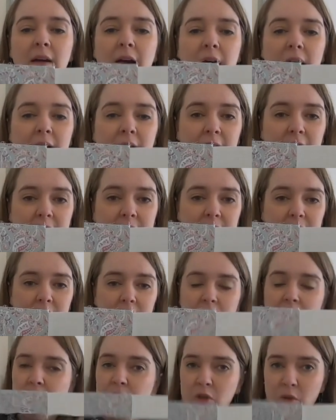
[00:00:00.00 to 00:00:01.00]
and
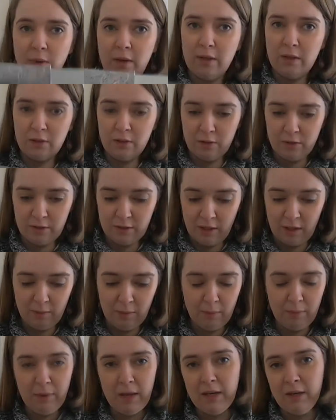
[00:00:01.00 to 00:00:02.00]
doing a new seam
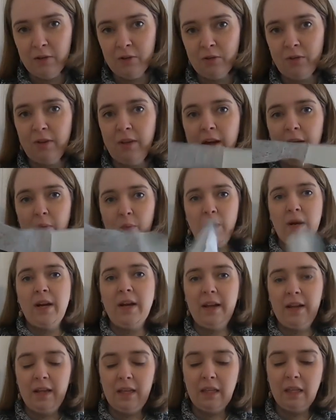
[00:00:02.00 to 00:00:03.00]
and making sure that when
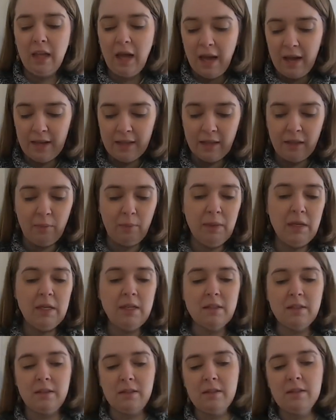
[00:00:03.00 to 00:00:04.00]
I align the
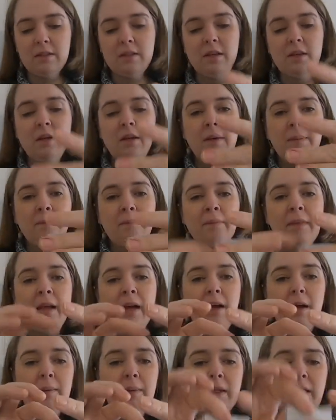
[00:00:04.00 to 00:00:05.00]
pieces, I'm